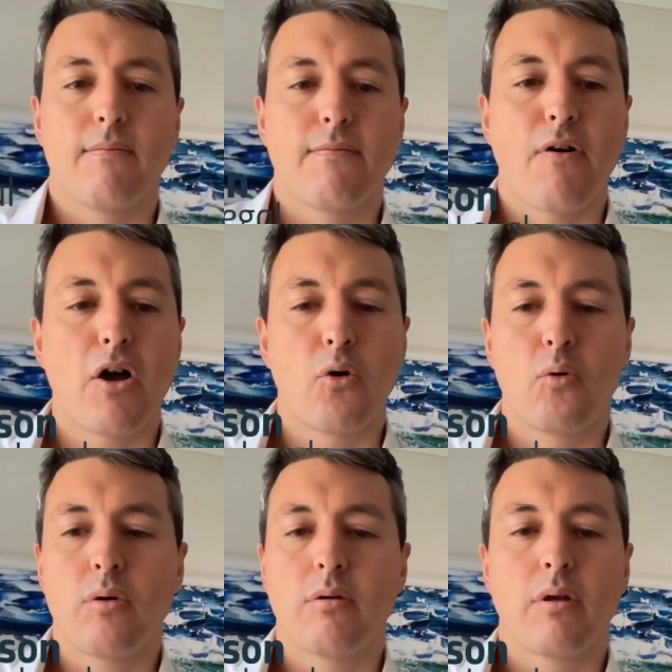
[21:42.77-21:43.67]

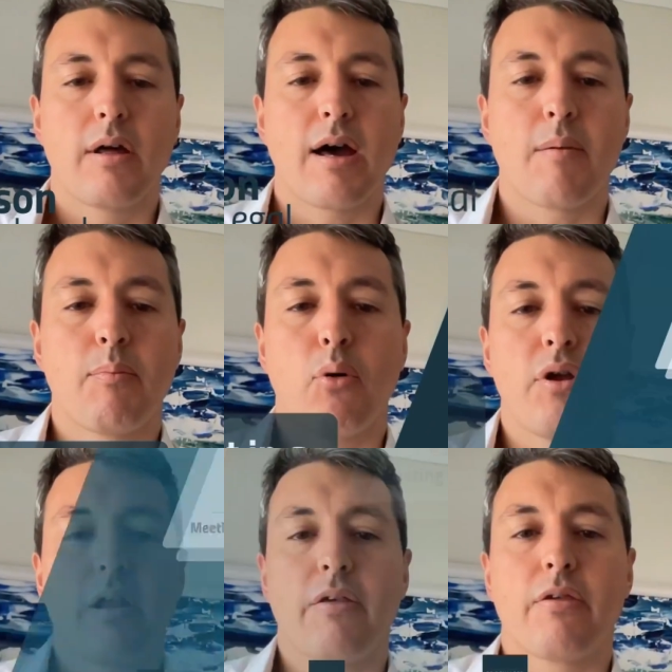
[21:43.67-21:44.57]
final
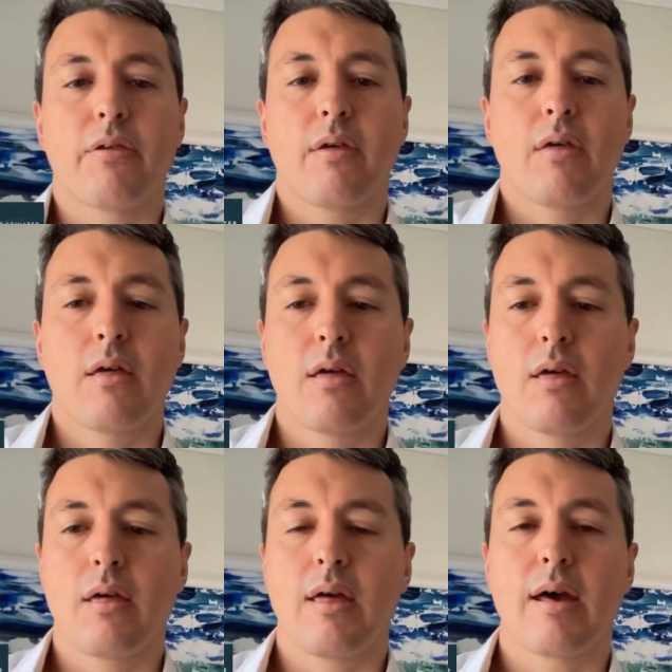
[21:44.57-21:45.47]
point is
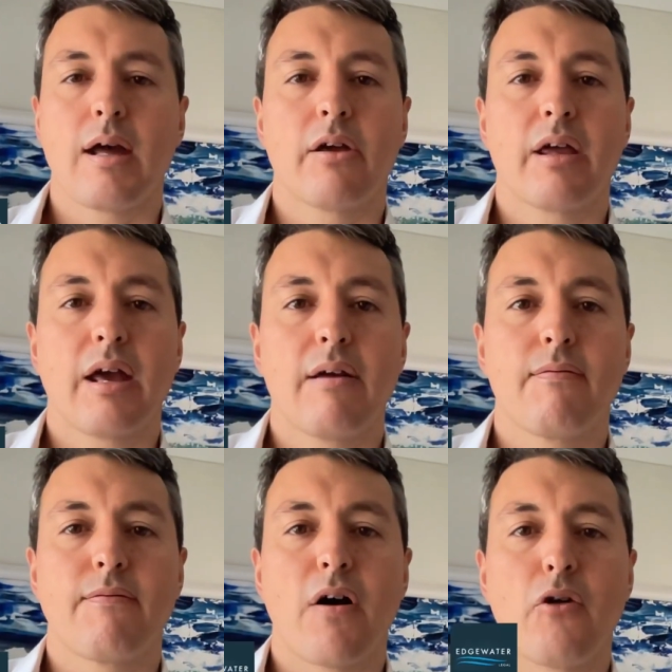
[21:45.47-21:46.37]
looking at
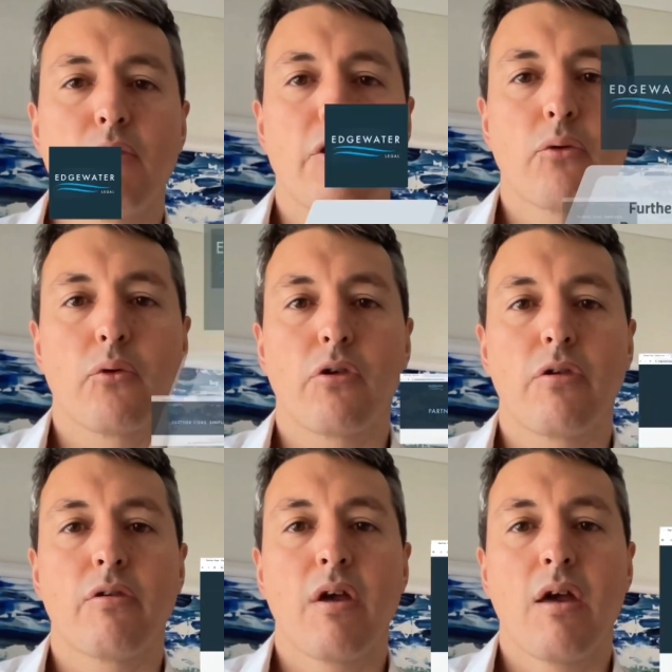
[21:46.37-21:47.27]
further
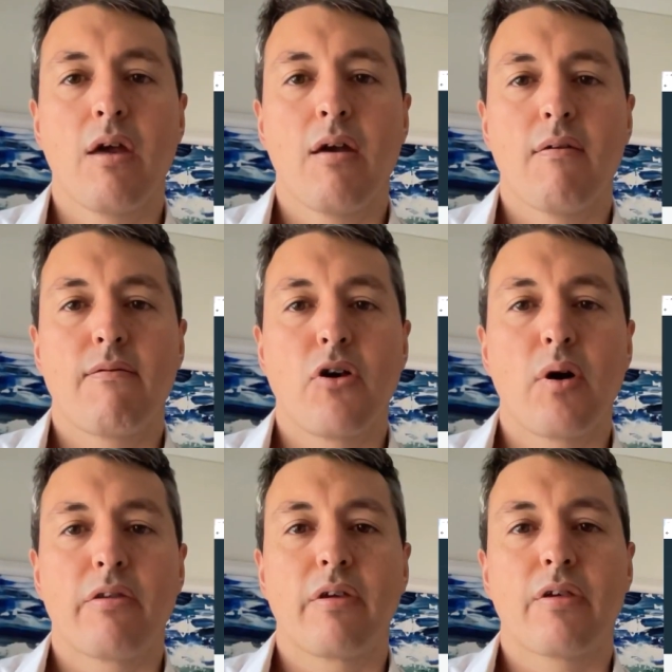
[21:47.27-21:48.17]
resources for you.
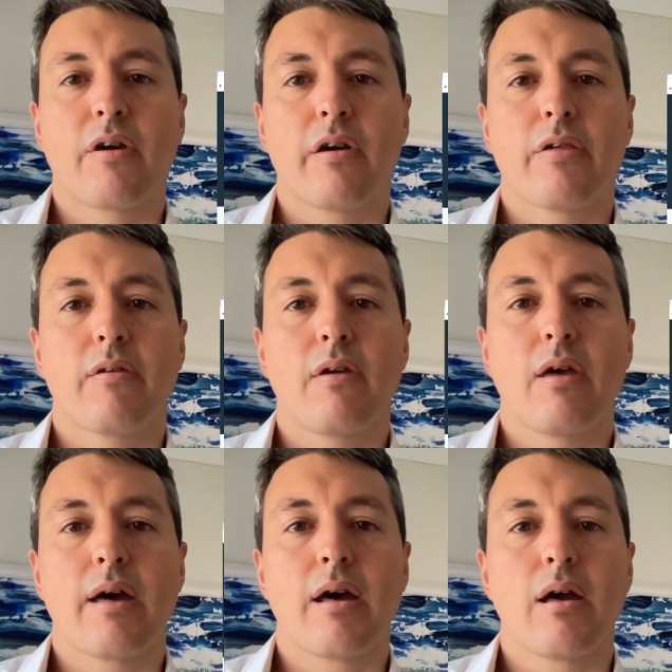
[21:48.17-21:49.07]
As discussed,
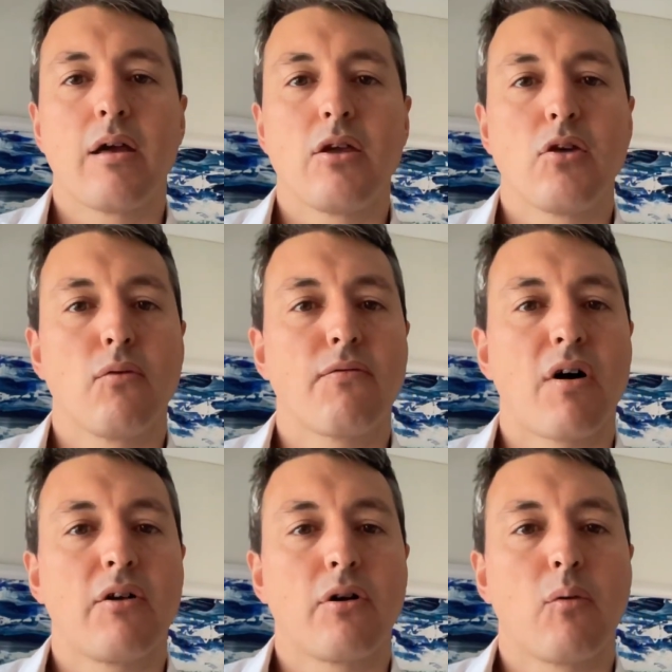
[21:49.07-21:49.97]
you'll
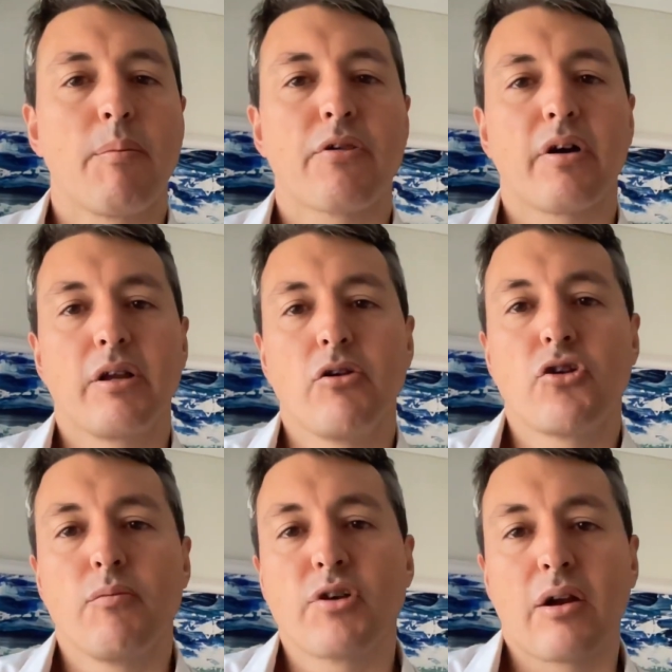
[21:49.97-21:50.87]
find on our website and
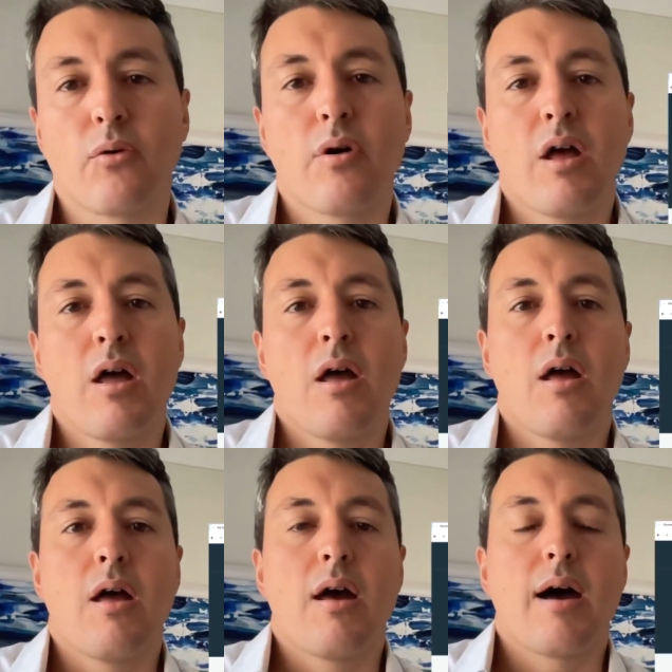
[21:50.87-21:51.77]
YouTube channel
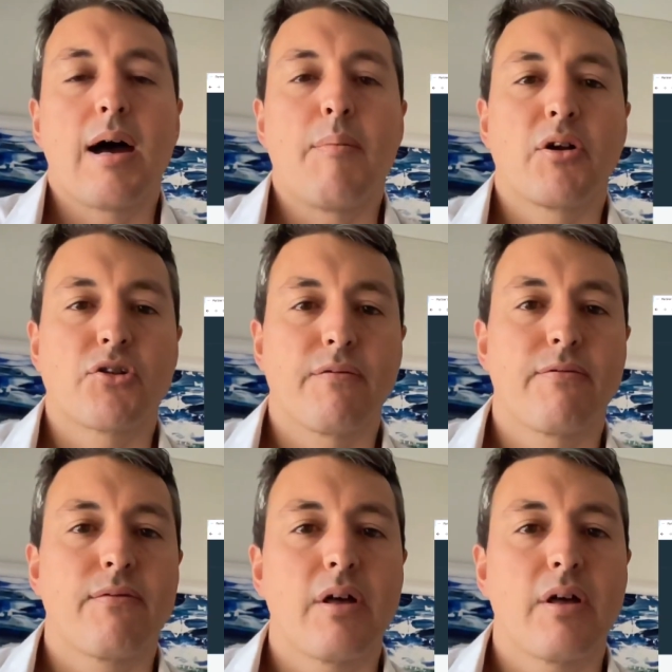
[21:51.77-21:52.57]
a bunch of